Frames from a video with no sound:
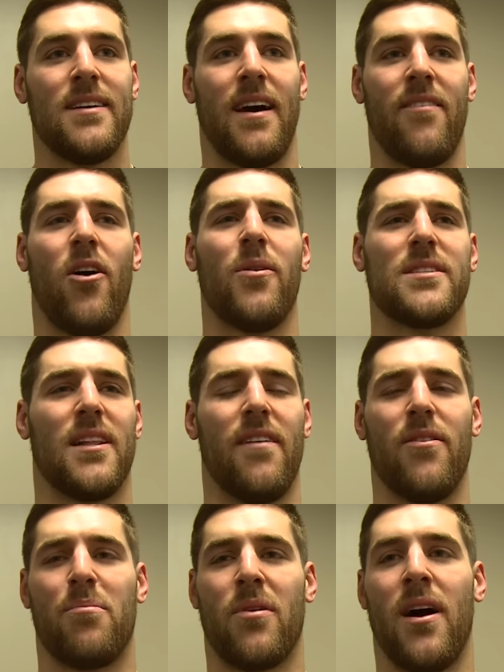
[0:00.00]
I've always
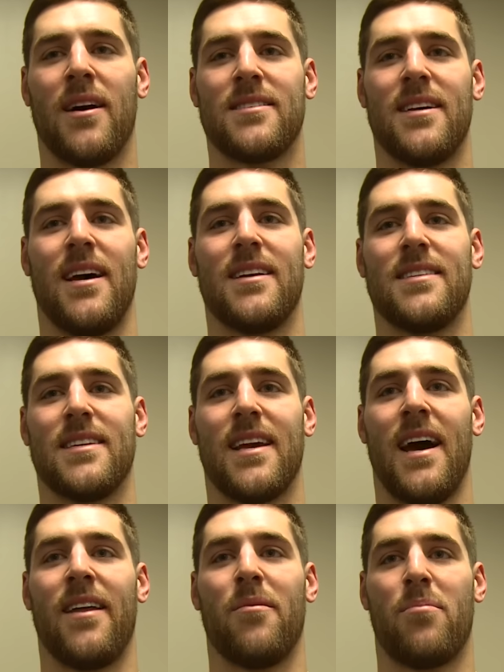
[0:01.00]
loved the process and
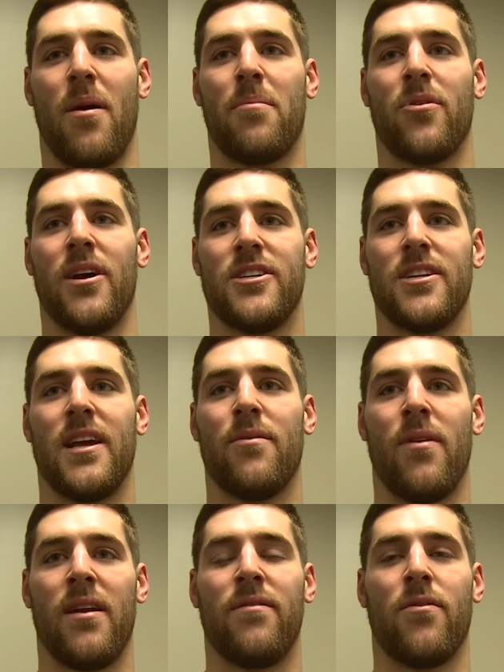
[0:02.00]
kind of the preparation, get
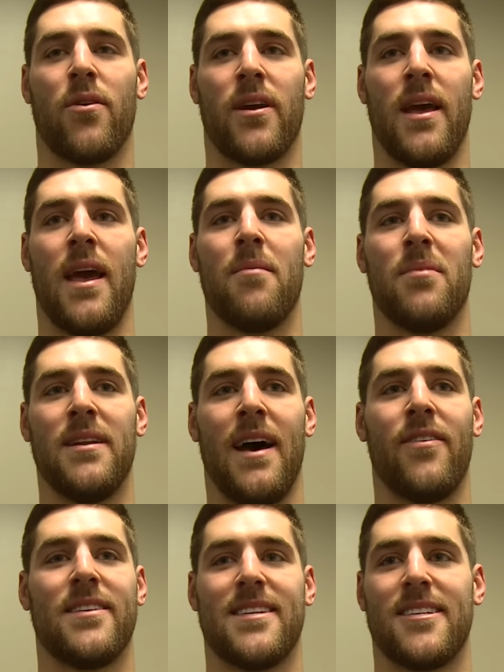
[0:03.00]
ready for a game, but
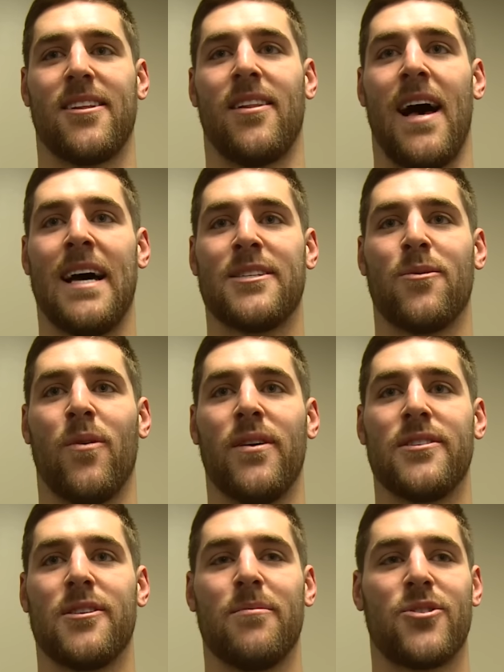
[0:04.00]
now this is the last
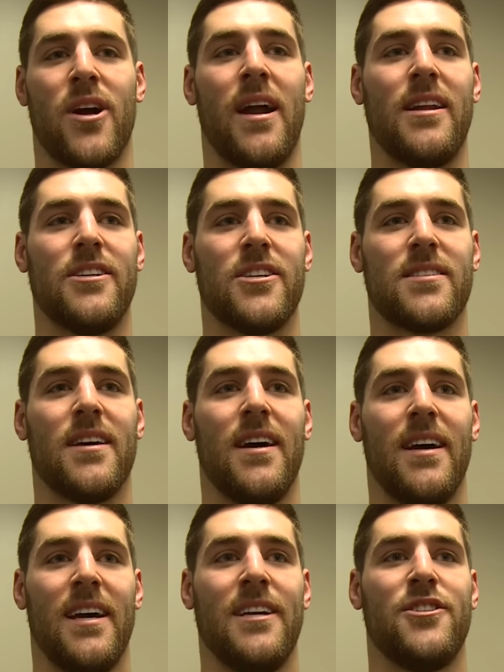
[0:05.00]
one. So I'm trying to just
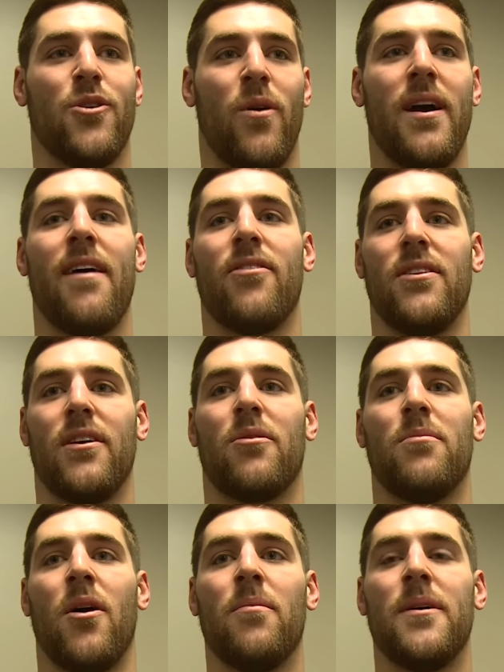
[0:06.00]
enjoy every
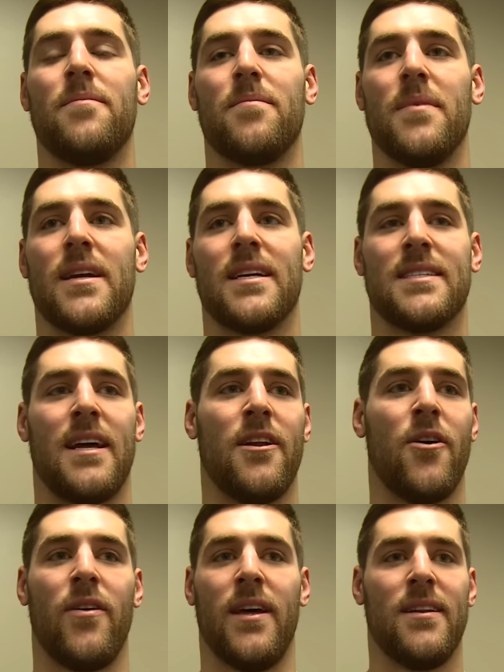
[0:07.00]
little moment because I
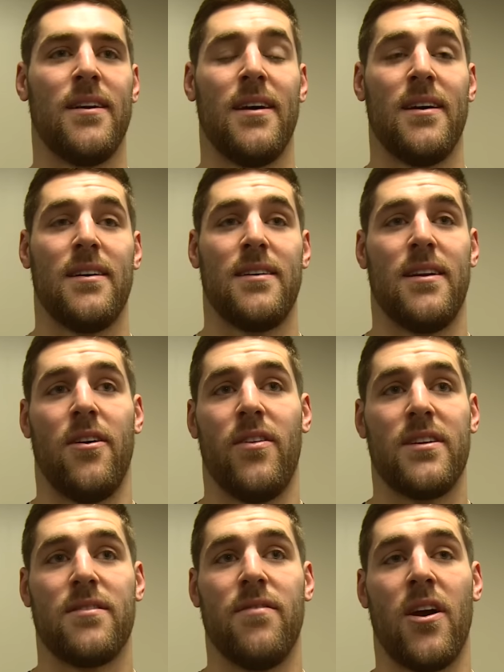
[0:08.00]
know that, you know,
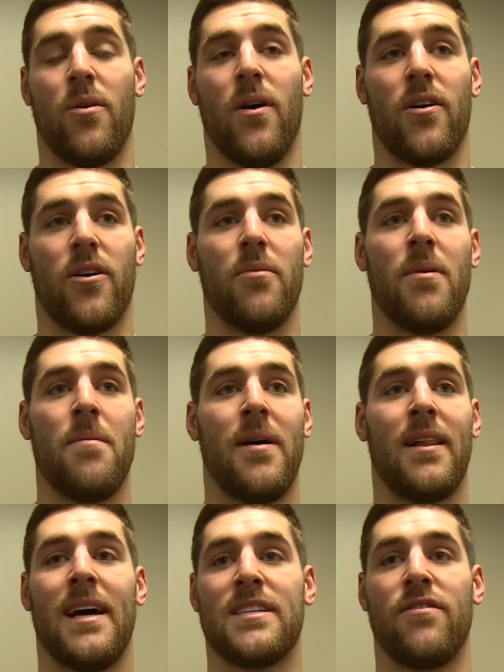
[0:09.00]
this very well could be
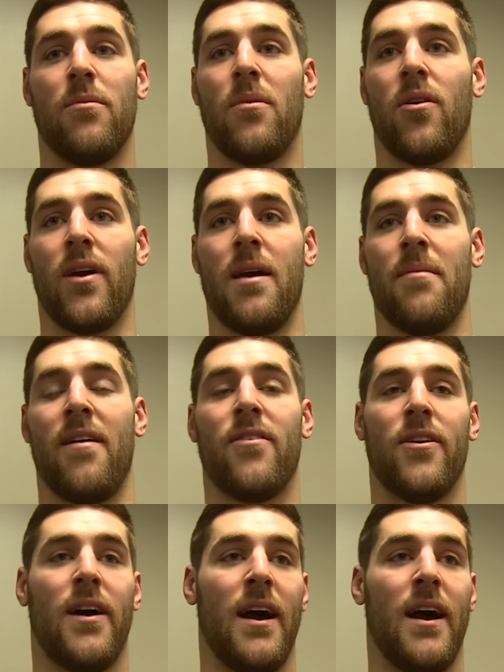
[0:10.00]
my last football game ever.